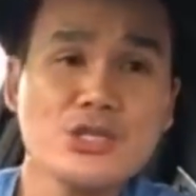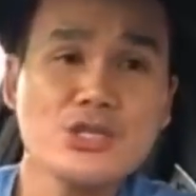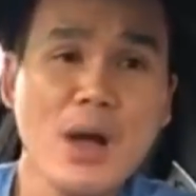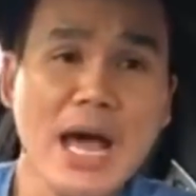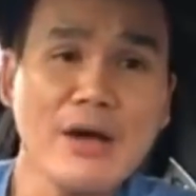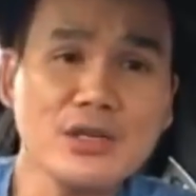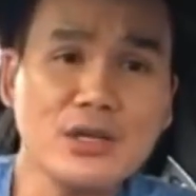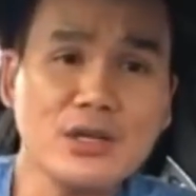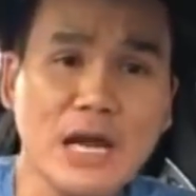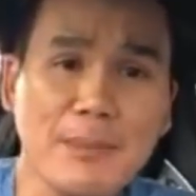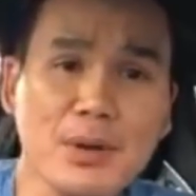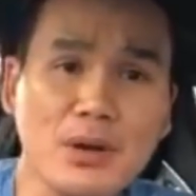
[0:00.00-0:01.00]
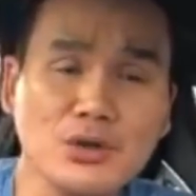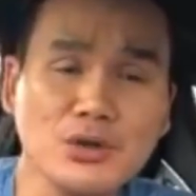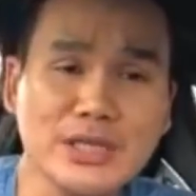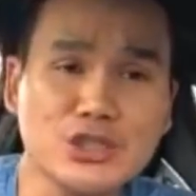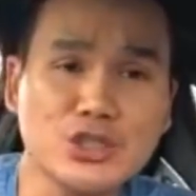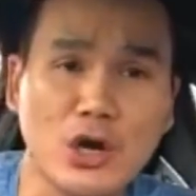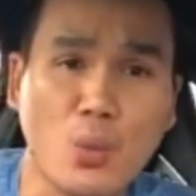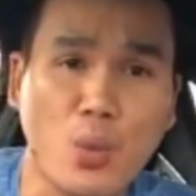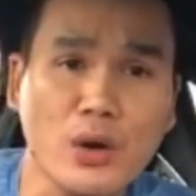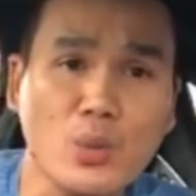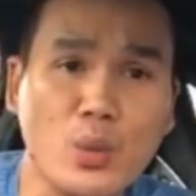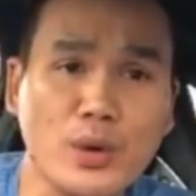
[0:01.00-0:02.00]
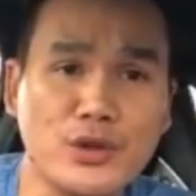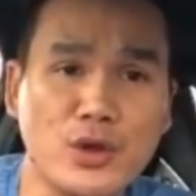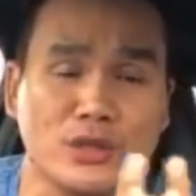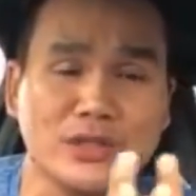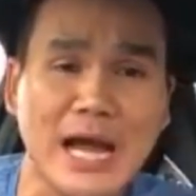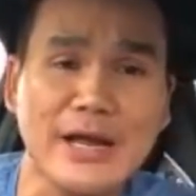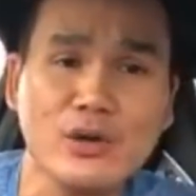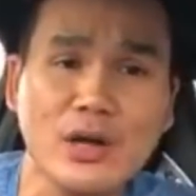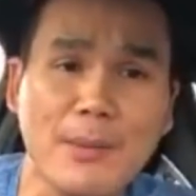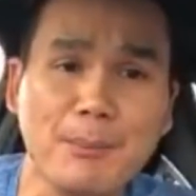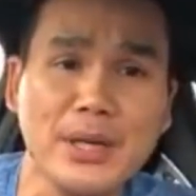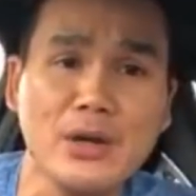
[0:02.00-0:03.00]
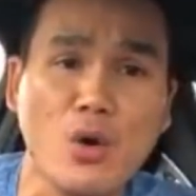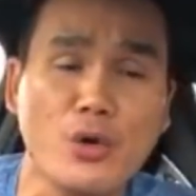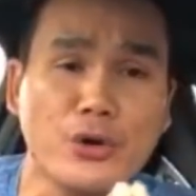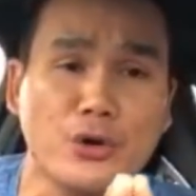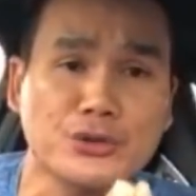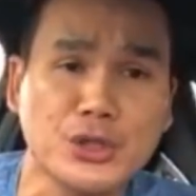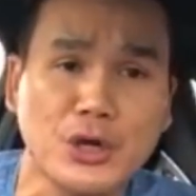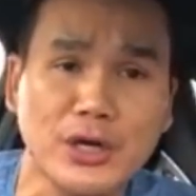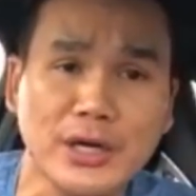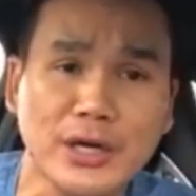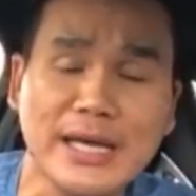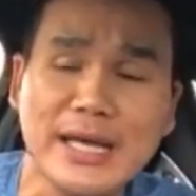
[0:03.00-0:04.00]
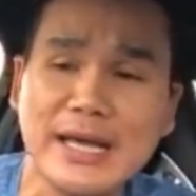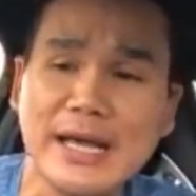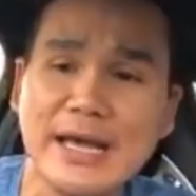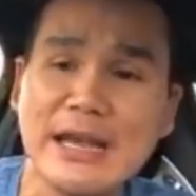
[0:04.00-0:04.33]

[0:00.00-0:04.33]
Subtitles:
So how the double closing is gonna work with your title company or your attorney.